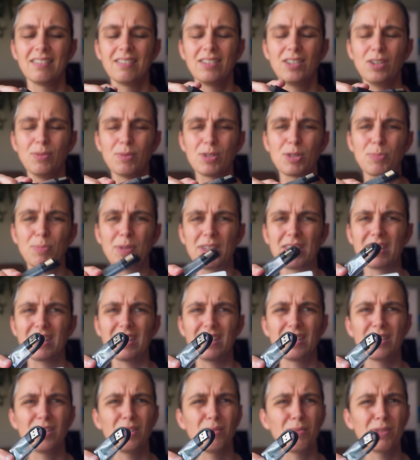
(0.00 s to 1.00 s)
USB-C
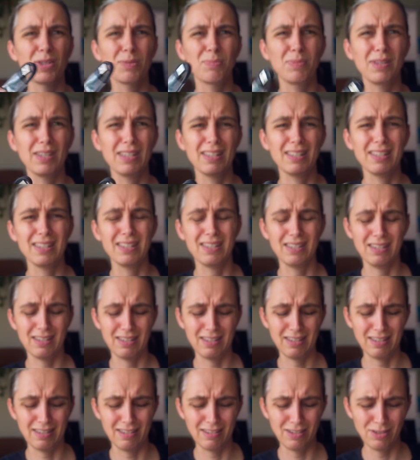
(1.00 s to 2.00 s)
to USB-C.
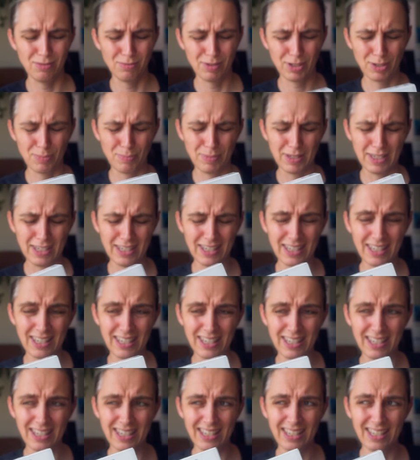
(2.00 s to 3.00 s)
USB
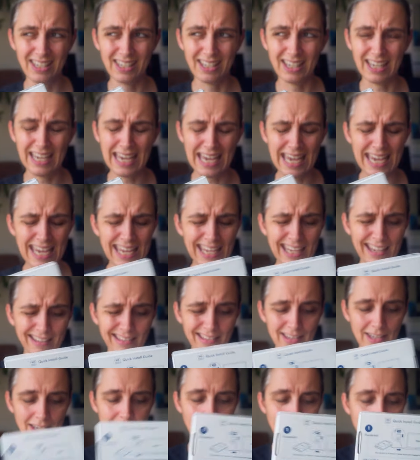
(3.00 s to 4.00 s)
A, I
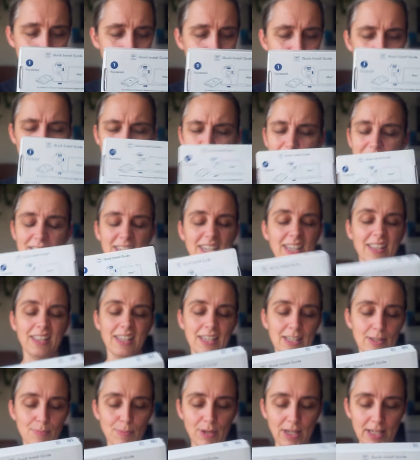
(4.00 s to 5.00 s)
think. I always get
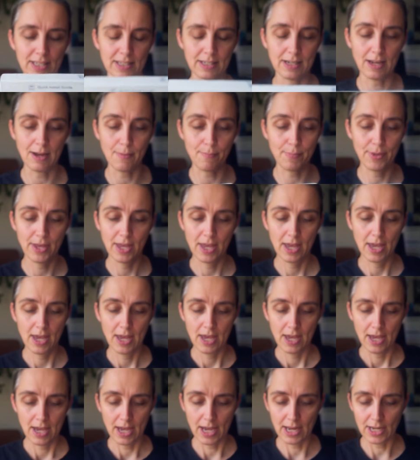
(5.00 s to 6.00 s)
these mixed up.
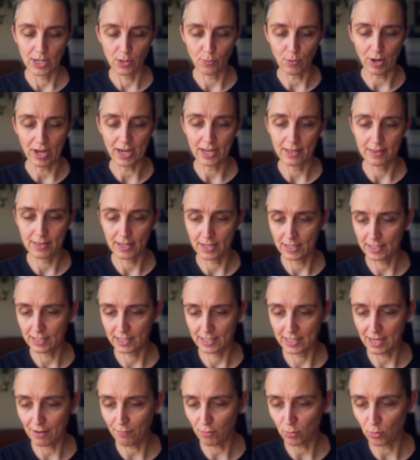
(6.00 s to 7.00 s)
Anyway, there's
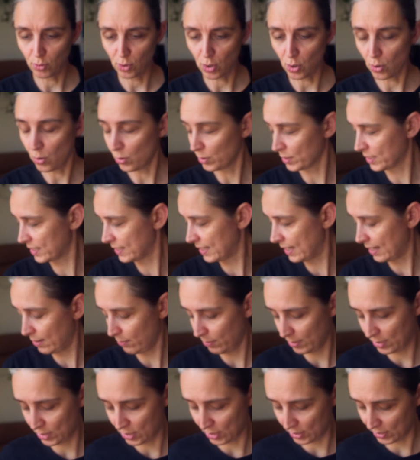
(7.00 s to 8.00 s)
several cords there,
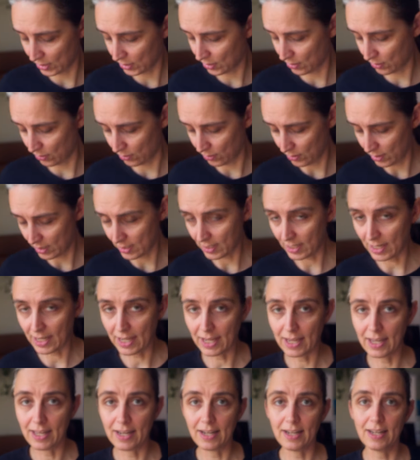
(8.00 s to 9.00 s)
which is good.
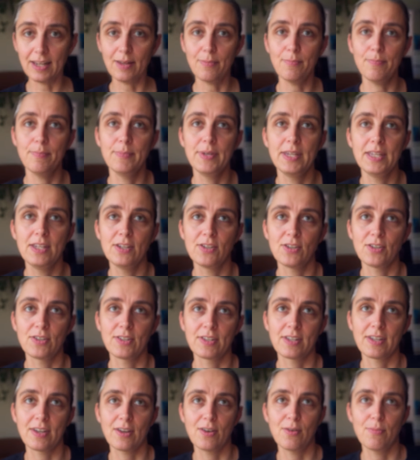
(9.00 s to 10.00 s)
And let me
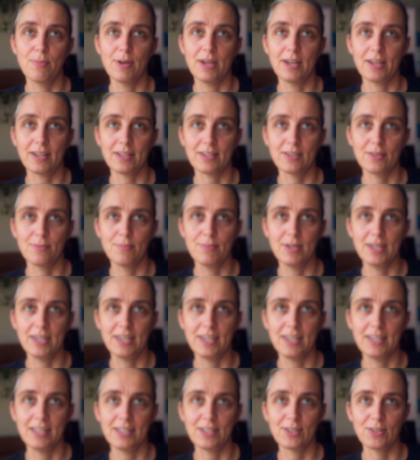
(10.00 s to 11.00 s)
just go back to
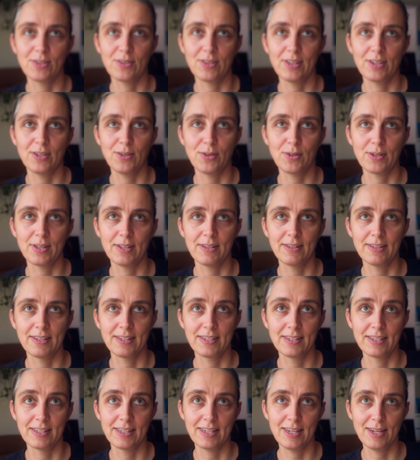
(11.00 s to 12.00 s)
me so that you can
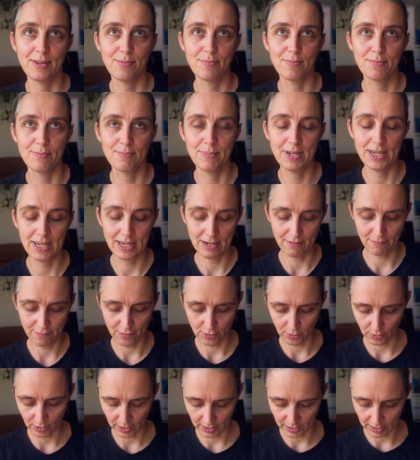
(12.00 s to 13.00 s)
see me and
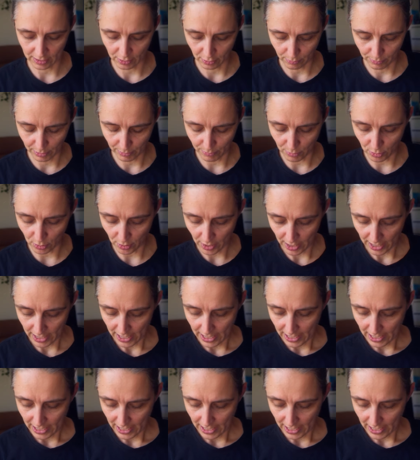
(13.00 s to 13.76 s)
focus a little bit more.